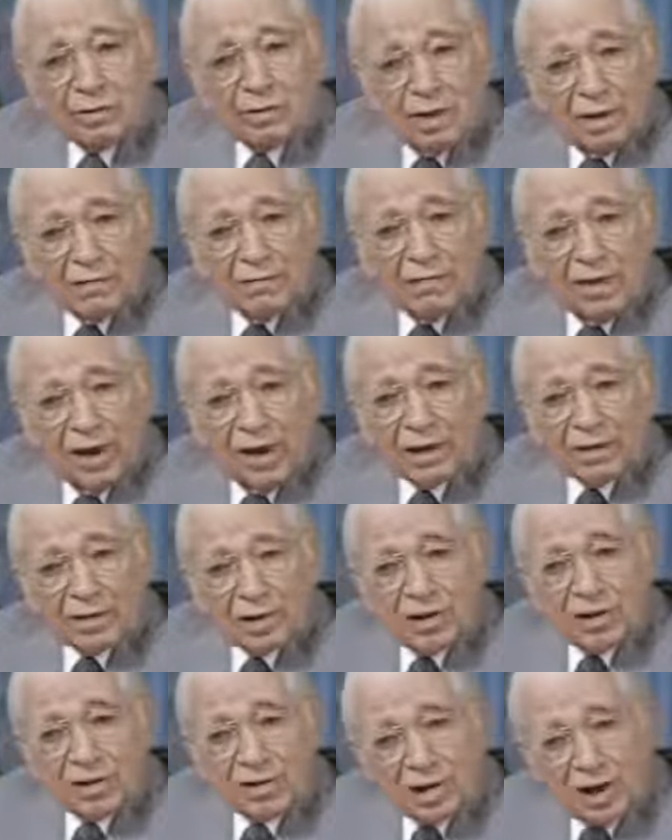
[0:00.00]

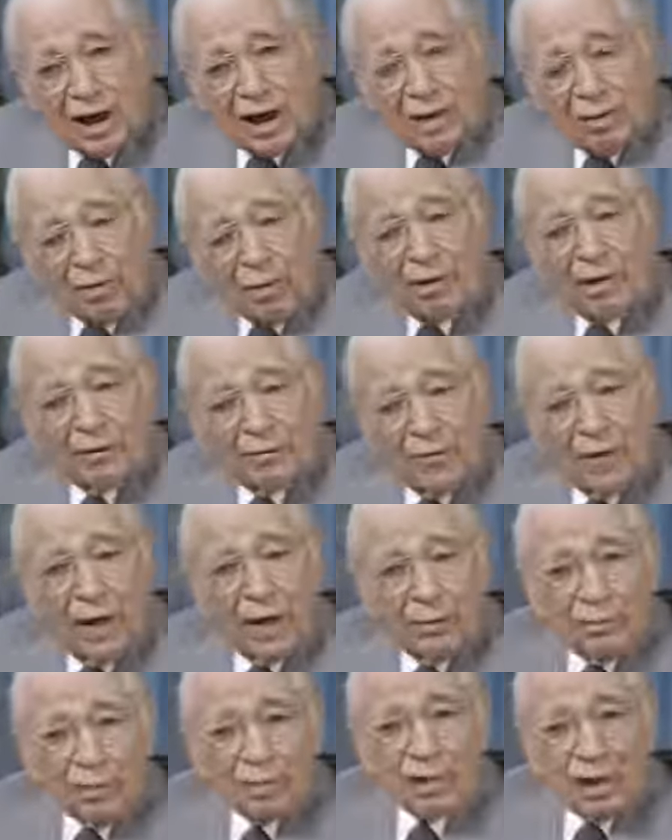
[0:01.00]
advance in salary if
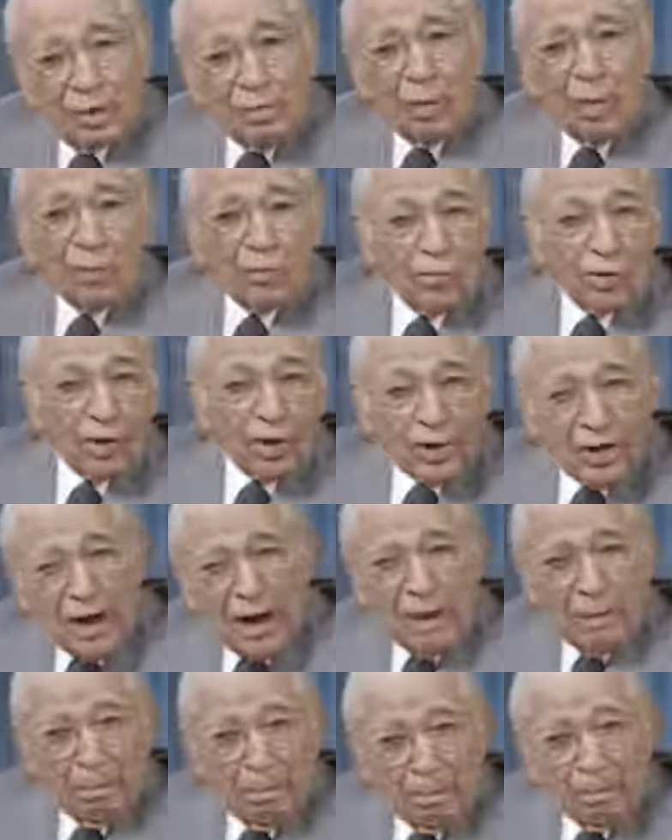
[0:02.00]
I would come over to
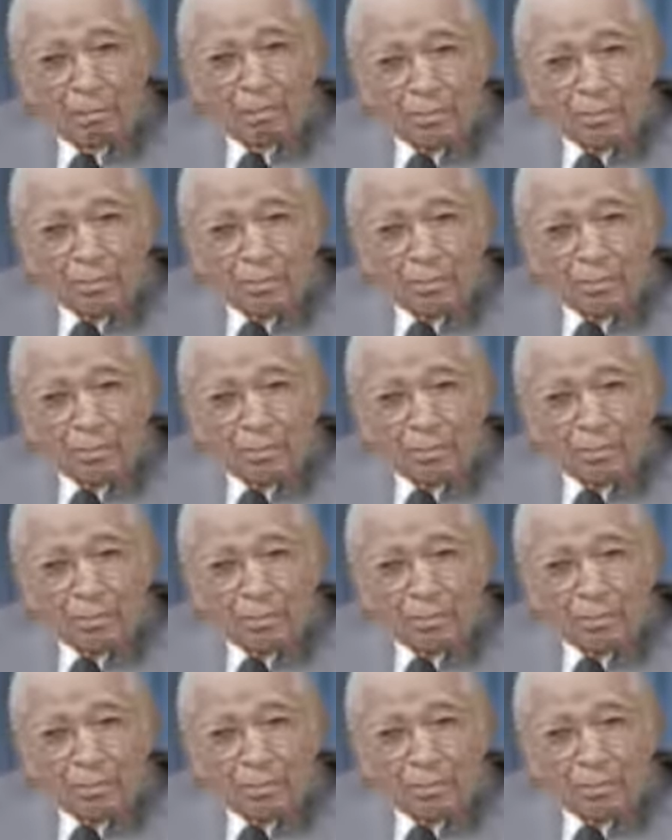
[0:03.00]
them